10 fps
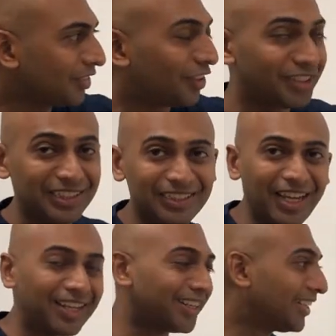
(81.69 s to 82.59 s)
On this
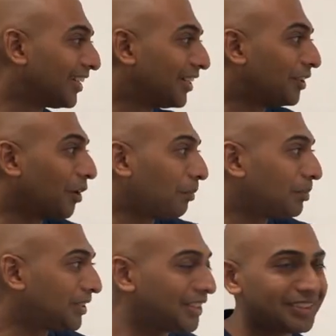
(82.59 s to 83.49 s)
side, the
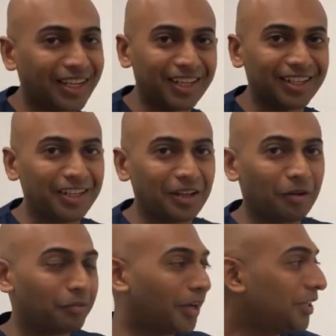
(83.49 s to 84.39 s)
opposite side,
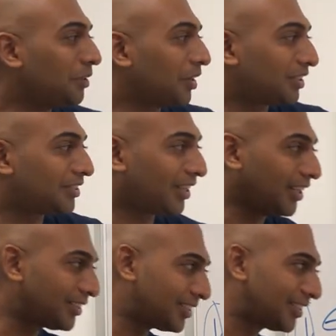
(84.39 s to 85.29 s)
when you are
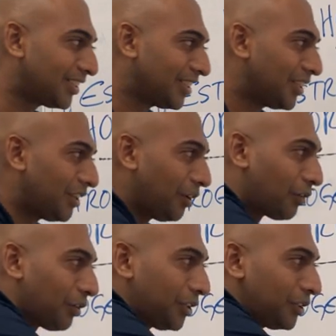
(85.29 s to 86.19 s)
stressed, your
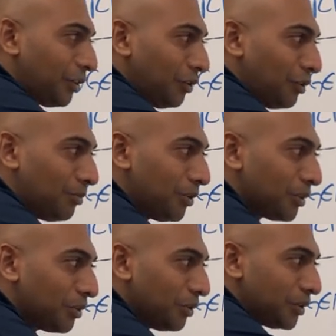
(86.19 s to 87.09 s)
cortisol
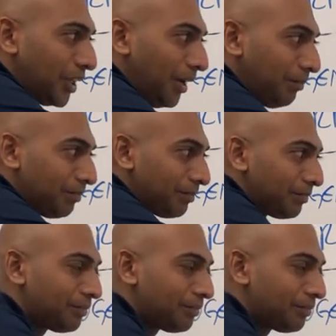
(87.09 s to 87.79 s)
hormone goes up